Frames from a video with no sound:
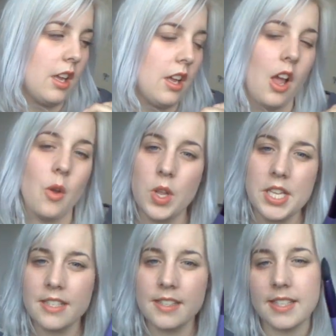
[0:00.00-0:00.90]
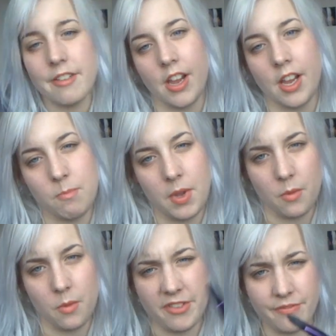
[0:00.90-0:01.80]
I will see if I can pick
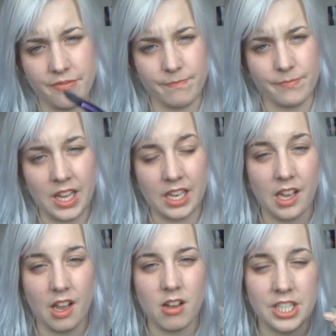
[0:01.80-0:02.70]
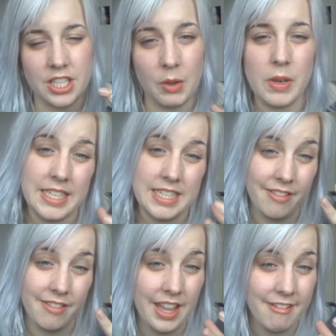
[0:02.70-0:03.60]
up a eyeshadow one and see
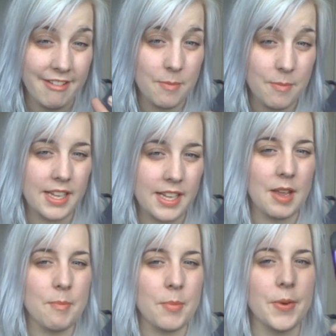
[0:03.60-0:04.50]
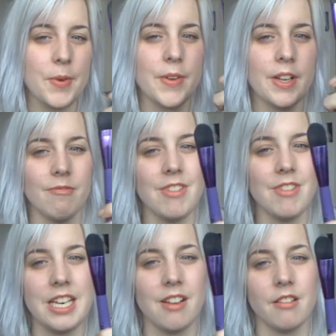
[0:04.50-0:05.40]
if they're any better, but I'm
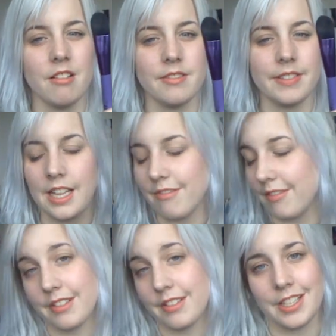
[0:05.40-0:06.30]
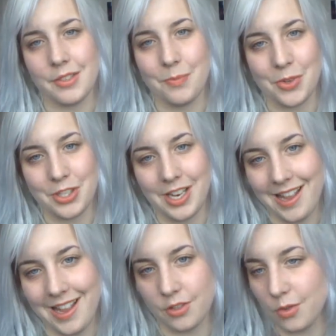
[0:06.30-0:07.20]
really not loving that foundation brush
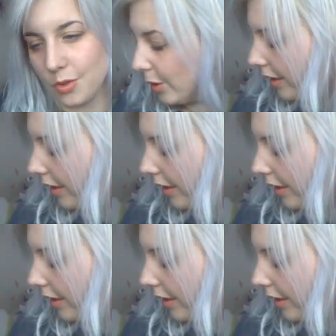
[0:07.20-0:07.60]
at all.